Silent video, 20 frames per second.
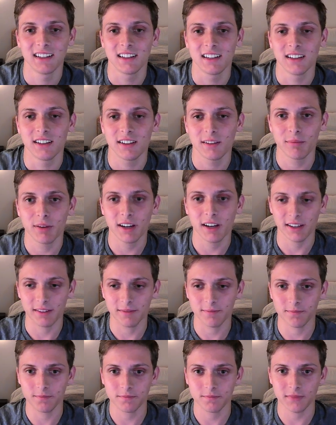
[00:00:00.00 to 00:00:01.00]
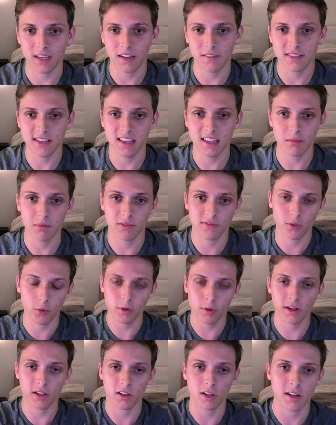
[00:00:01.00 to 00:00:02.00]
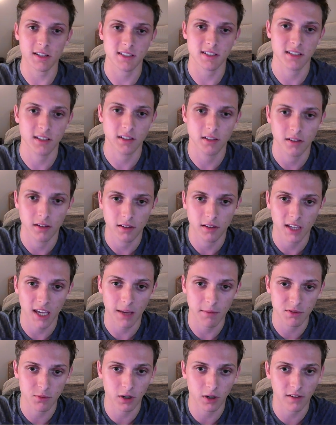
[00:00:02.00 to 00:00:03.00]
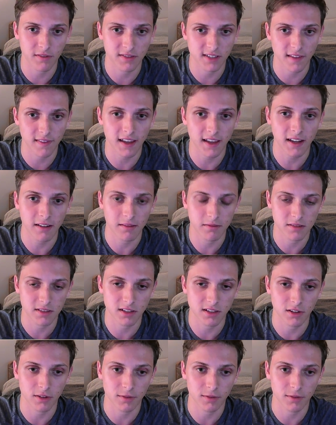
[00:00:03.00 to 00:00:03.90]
But I've said that before and lost games where I've said that, so.